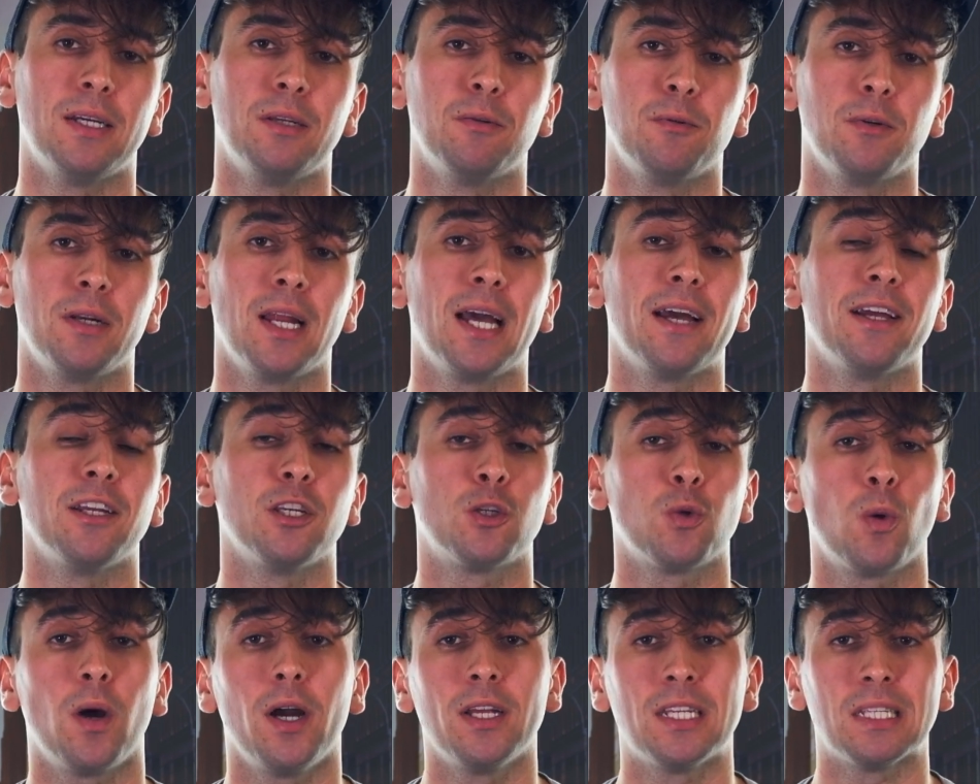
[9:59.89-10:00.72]
would let in
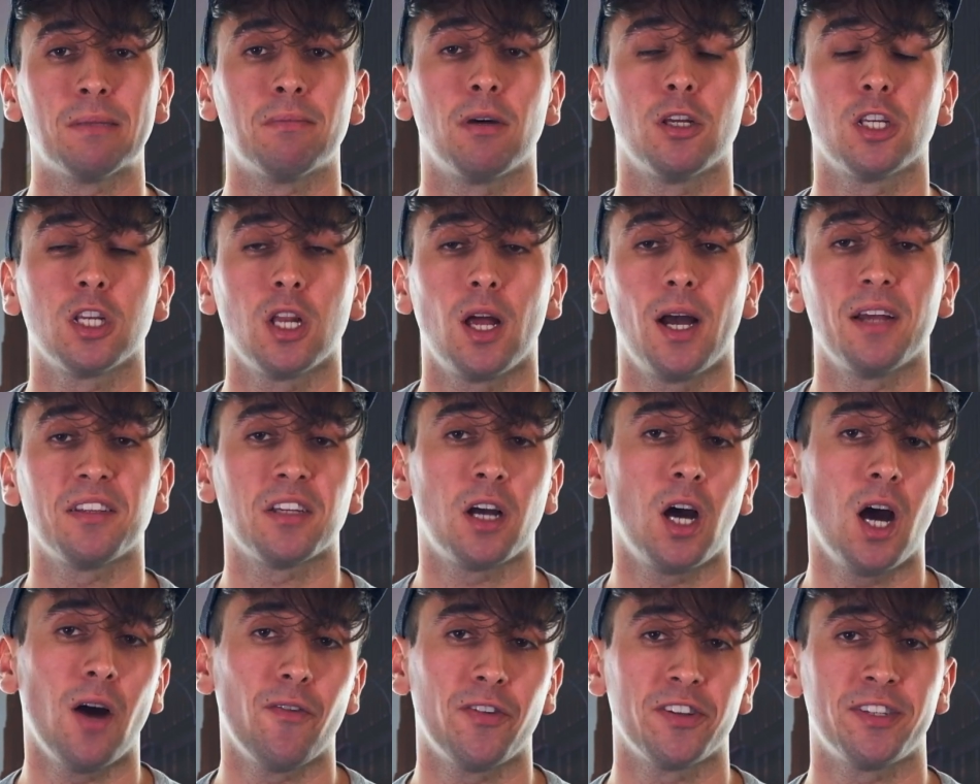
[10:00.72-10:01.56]
twice as much light as a
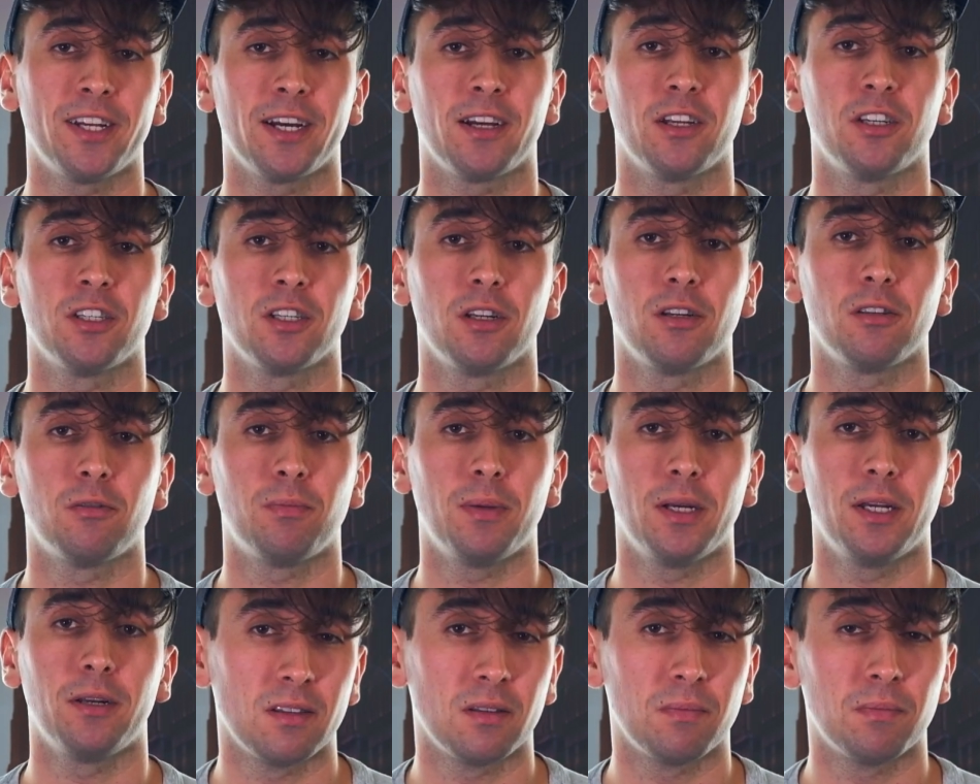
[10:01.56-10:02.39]
half a second shutter
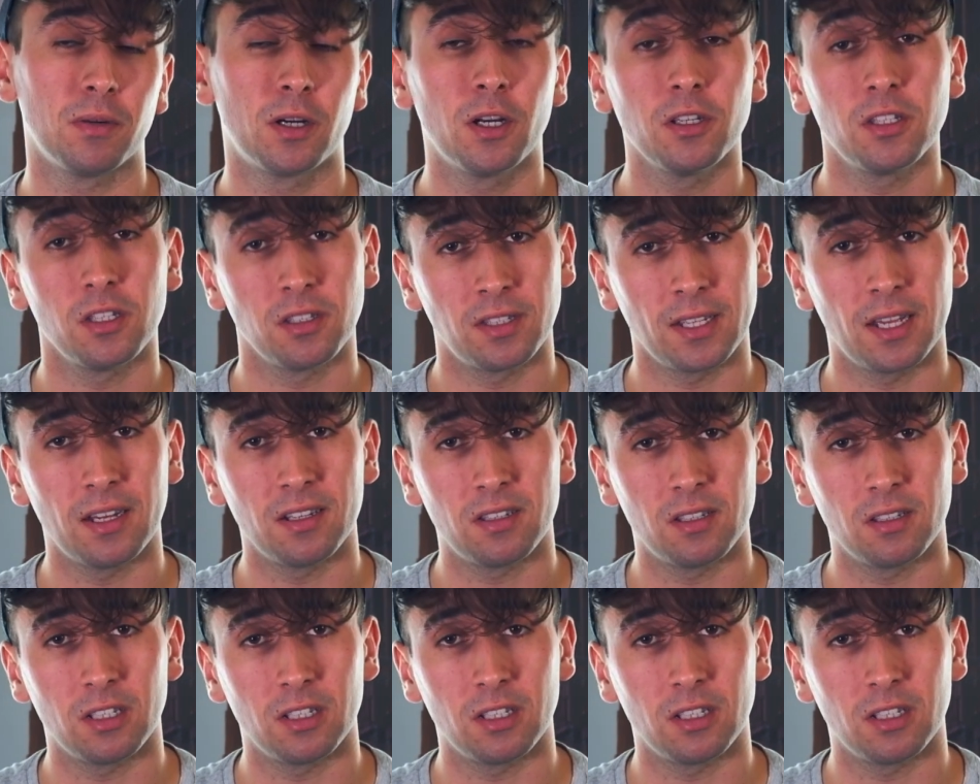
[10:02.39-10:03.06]
speed. Because the sensor is